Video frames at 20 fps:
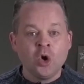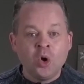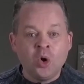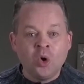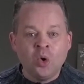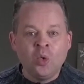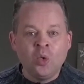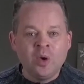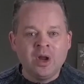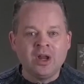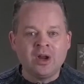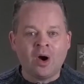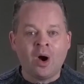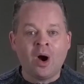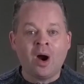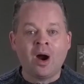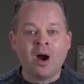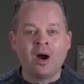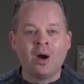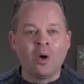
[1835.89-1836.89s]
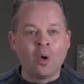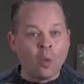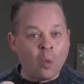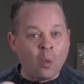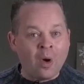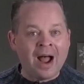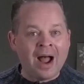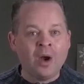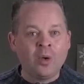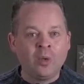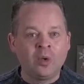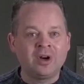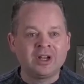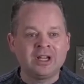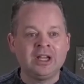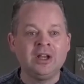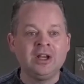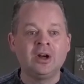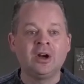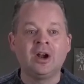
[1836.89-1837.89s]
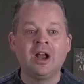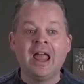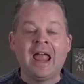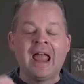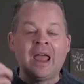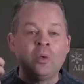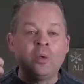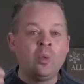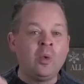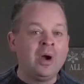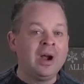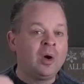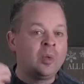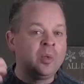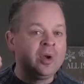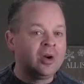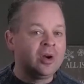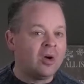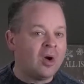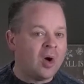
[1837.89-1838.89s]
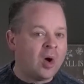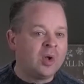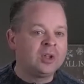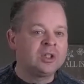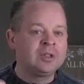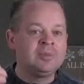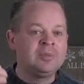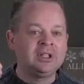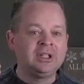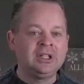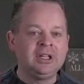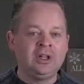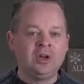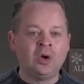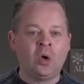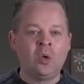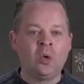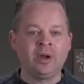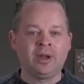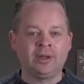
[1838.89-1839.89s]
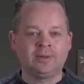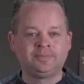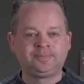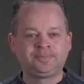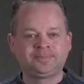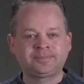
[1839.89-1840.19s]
who we are, why we're here, and where we are ultimately going.